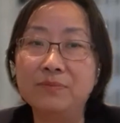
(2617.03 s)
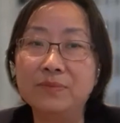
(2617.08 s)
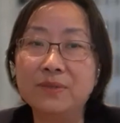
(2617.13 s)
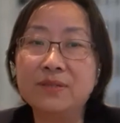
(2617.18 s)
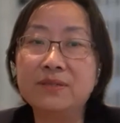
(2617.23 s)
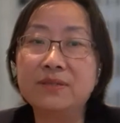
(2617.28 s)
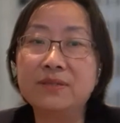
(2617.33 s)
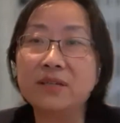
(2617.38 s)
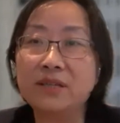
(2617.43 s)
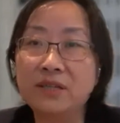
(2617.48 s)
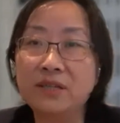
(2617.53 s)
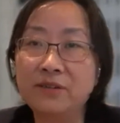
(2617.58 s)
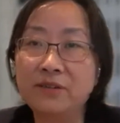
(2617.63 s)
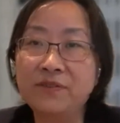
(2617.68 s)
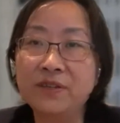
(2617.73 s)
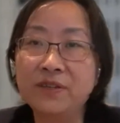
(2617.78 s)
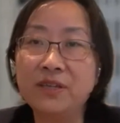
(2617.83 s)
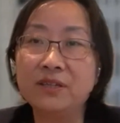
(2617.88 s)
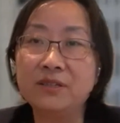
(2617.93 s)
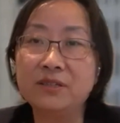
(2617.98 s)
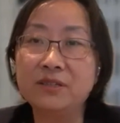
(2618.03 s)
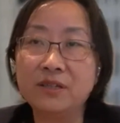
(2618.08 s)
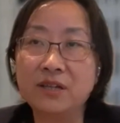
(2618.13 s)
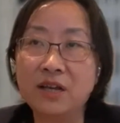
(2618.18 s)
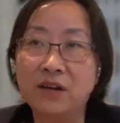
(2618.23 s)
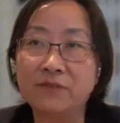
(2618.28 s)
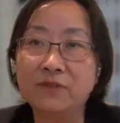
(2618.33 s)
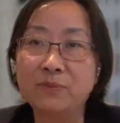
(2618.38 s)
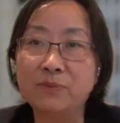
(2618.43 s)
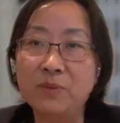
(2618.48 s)
significant
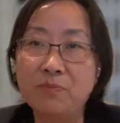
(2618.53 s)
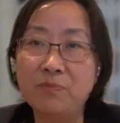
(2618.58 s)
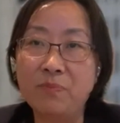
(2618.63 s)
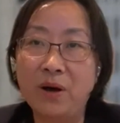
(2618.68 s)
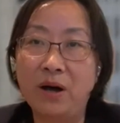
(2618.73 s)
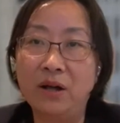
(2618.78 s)
government